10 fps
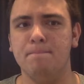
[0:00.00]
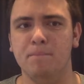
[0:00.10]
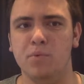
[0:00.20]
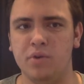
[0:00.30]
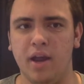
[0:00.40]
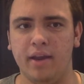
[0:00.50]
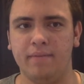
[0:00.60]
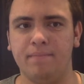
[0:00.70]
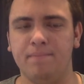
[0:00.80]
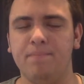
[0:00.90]
Moon Knight.
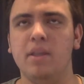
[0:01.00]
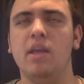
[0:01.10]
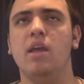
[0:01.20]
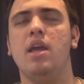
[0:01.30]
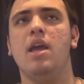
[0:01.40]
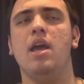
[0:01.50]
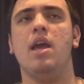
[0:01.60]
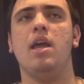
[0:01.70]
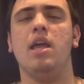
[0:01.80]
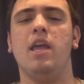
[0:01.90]

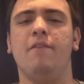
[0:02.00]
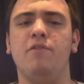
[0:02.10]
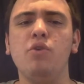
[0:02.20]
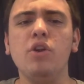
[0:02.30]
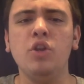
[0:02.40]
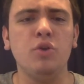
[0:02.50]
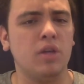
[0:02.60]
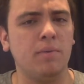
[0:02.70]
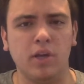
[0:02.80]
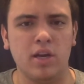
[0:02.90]
If you could do
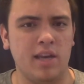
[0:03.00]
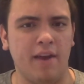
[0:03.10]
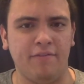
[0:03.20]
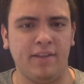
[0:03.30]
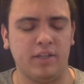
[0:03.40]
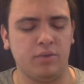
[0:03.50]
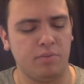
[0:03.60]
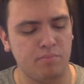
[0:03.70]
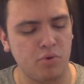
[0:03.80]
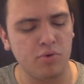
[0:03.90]
something on Netflix
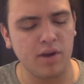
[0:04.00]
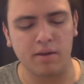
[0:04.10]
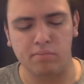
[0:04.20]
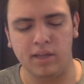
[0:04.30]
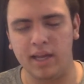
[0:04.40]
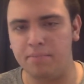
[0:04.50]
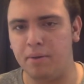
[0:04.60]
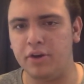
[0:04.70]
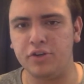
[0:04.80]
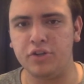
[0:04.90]
with Moon Knight, Blade,
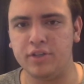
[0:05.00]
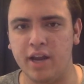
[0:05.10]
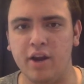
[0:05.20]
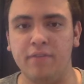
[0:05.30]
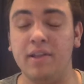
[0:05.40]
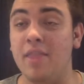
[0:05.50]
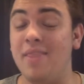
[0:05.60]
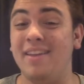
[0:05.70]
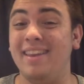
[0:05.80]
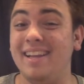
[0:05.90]
Punisher, Daredevil,
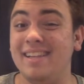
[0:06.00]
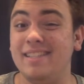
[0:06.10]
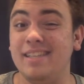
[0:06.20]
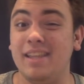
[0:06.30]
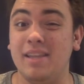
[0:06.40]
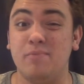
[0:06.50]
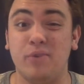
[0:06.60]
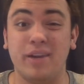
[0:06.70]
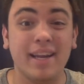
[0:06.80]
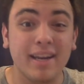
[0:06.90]
and then let's say they
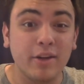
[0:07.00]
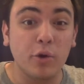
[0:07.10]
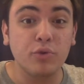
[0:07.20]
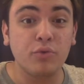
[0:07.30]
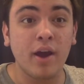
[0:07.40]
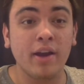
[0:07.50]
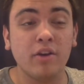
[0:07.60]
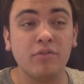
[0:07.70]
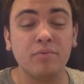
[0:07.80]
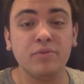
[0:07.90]
bring in Ghost
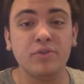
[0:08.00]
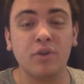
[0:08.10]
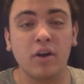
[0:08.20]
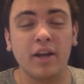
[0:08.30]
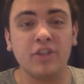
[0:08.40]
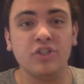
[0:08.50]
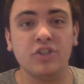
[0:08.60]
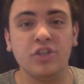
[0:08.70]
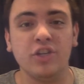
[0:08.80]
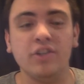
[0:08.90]
Rider from Agents of
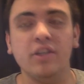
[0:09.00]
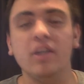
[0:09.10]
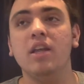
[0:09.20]
S.H.I.E.L.D.,